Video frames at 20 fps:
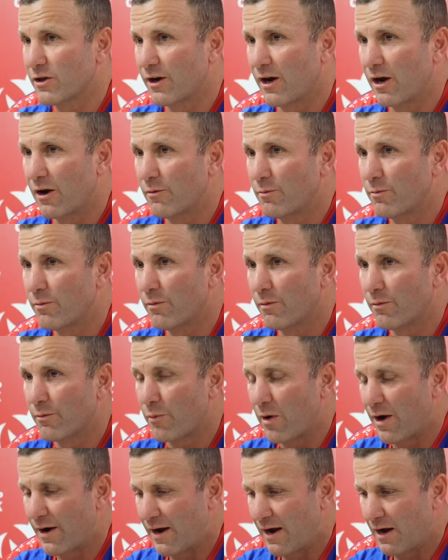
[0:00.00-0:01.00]
I know
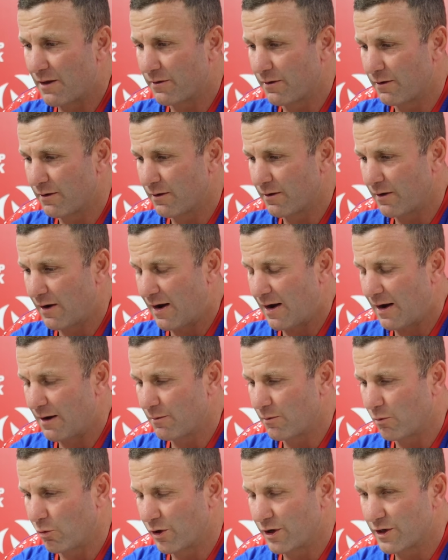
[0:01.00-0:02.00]
Brad
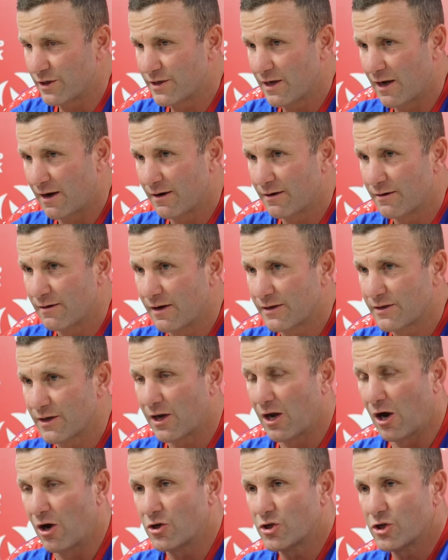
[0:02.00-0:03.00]
Arthur, what he's done as
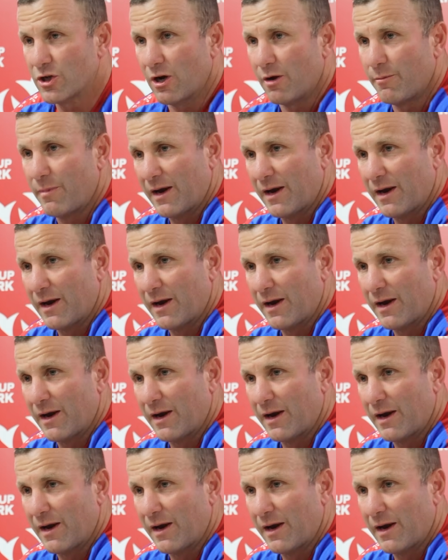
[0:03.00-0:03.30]
a coach,